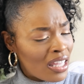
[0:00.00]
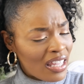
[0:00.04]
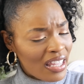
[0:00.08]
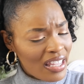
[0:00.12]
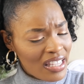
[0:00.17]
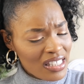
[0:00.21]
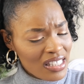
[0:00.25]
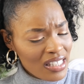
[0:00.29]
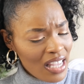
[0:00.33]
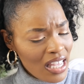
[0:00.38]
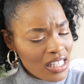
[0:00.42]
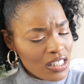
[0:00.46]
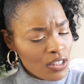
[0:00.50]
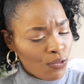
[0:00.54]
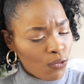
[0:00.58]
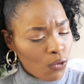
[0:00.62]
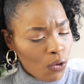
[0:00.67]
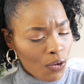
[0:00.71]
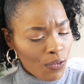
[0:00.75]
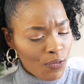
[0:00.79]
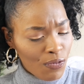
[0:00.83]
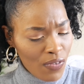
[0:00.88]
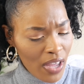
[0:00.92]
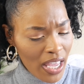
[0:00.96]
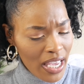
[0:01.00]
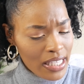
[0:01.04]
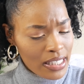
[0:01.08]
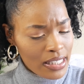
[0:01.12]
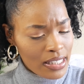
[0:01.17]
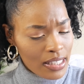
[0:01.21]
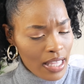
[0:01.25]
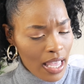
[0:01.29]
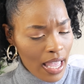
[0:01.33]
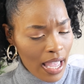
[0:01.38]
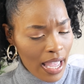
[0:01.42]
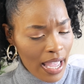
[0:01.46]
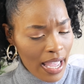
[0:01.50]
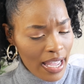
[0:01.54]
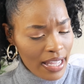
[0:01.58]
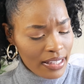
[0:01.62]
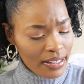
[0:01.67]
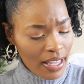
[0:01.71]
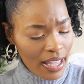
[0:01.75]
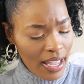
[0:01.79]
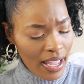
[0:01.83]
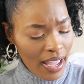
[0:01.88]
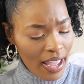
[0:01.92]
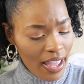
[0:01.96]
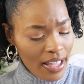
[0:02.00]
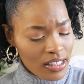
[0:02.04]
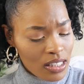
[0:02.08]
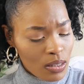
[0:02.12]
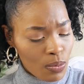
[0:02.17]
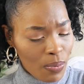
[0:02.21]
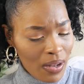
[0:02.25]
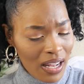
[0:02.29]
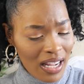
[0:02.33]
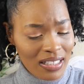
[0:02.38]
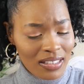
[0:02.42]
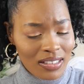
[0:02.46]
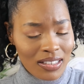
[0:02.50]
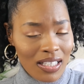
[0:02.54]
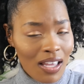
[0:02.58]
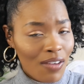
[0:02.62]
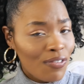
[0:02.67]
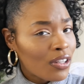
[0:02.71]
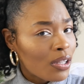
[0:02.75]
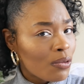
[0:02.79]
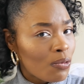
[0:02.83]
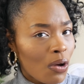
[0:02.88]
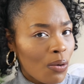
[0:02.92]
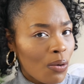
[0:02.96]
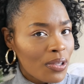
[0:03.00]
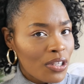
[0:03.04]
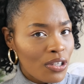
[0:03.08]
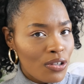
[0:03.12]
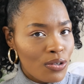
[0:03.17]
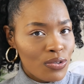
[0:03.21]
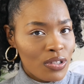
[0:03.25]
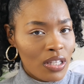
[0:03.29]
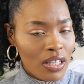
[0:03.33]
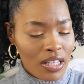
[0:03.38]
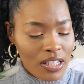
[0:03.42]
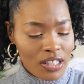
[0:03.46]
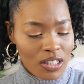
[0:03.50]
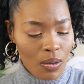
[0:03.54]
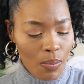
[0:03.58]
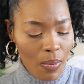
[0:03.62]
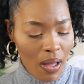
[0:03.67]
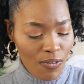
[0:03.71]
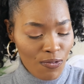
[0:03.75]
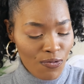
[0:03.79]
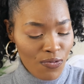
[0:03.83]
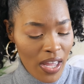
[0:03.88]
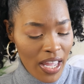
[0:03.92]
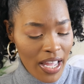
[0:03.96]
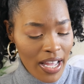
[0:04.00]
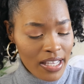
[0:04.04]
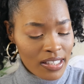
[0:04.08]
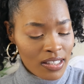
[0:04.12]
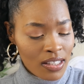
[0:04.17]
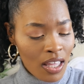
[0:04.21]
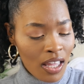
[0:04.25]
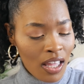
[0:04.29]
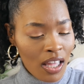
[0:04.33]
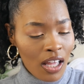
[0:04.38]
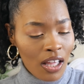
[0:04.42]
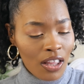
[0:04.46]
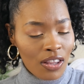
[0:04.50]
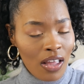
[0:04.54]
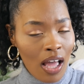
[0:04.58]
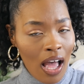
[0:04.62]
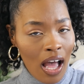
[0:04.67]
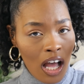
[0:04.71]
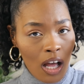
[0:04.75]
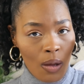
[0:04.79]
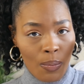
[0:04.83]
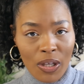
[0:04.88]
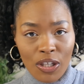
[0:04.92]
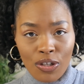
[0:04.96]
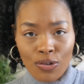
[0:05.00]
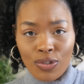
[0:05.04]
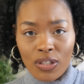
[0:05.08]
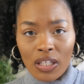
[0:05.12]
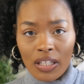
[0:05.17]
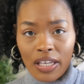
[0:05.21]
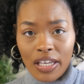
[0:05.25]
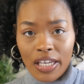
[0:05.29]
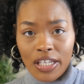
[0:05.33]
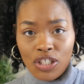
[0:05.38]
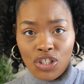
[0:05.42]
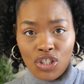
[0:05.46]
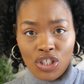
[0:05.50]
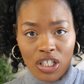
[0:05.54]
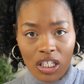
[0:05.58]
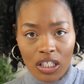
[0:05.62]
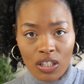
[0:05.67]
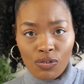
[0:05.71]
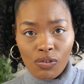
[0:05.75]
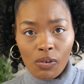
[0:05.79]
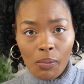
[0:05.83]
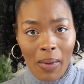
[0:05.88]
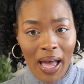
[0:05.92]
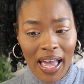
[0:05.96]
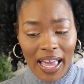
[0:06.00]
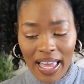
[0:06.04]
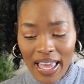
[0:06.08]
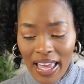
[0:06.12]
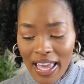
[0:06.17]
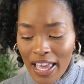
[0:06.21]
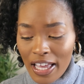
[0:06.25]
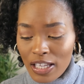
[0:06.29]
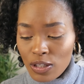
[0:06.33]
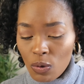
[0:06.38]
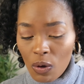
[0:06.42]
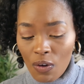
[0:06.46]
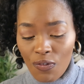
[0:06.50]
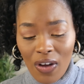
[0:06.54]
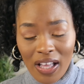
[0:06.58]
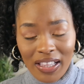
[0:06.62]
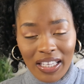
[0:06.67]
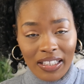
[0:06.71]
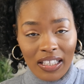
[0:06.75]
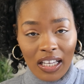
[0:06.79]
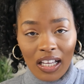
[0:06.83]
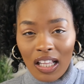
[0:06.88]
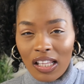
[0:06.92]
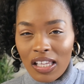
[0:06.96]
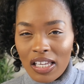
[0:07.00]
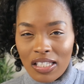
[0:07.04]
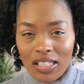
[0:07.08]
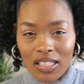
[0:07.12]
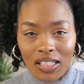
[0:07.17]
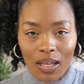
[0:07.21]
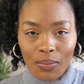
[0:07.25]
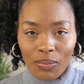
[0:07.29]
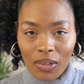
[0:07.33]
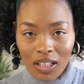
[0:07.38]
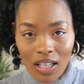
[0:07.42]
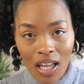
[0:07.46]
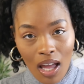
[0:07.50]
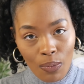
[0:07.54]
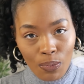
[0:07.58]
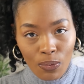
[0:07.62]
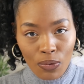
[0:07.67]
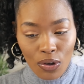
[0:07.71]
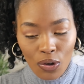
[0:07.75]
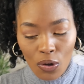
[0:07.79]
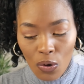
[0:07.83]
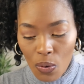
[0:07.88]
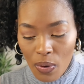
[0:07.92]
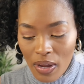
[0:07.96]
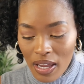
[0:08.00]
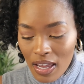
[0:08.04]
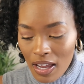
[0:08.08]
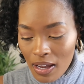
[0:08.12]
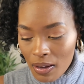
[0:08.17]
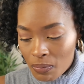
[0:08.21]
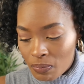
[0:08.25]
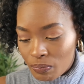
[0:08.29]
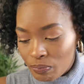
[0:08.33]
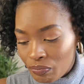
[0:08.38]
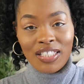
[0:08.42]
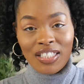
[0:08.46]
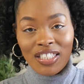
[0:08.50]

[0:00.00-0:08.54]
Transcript: It says for face and hands, but I definitely be using these on my face I'll be using these just for my hands or if I need to clean something up real quick.